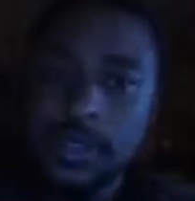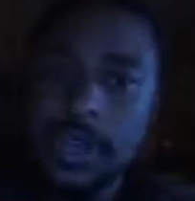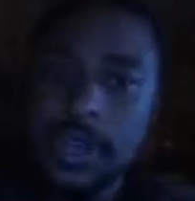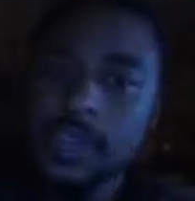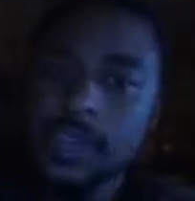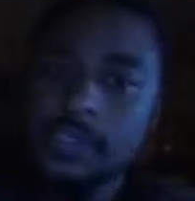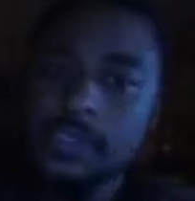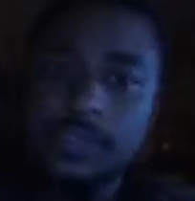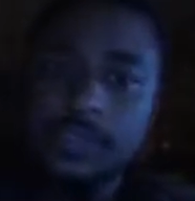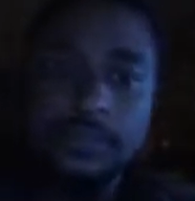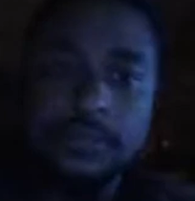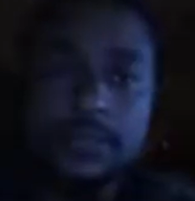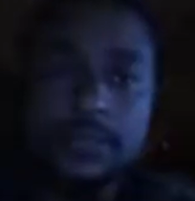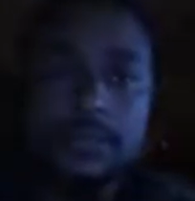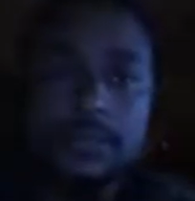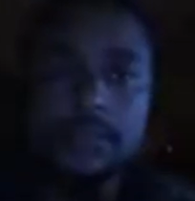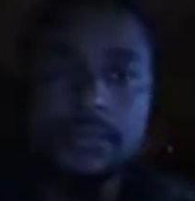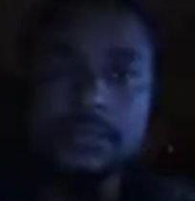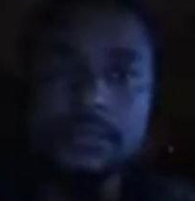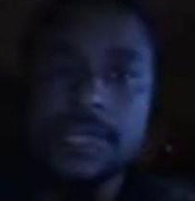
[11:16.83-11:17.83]
ask him to
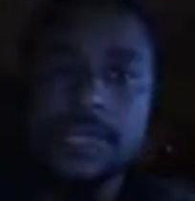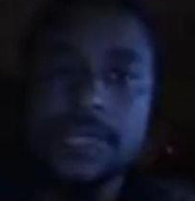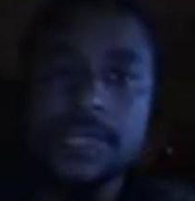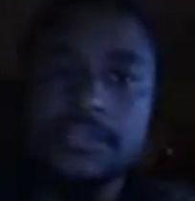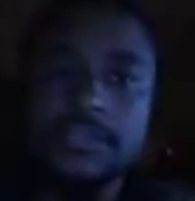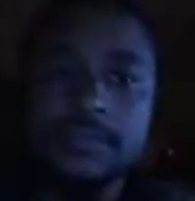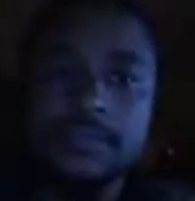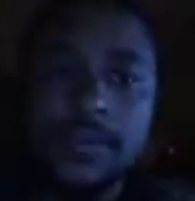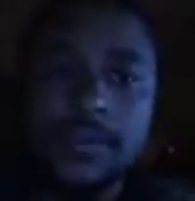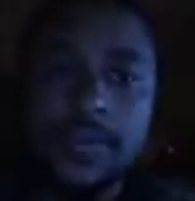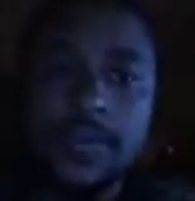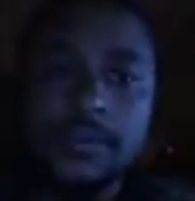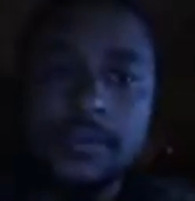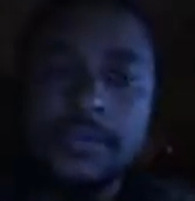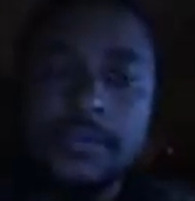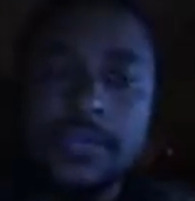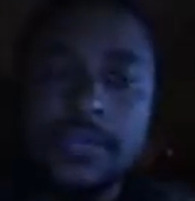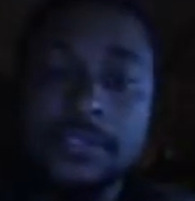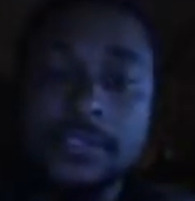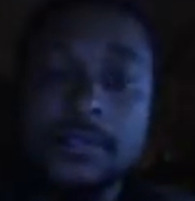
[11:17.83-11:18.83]
move some things around
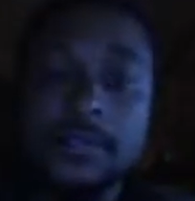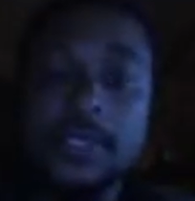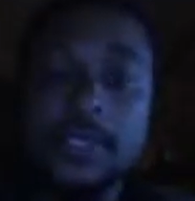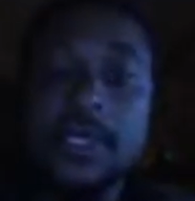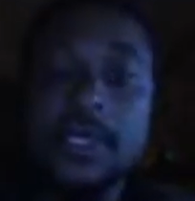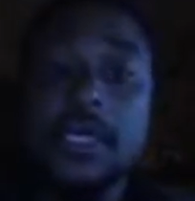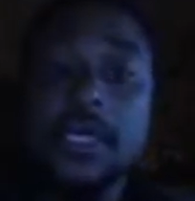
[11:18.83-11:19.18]
for you,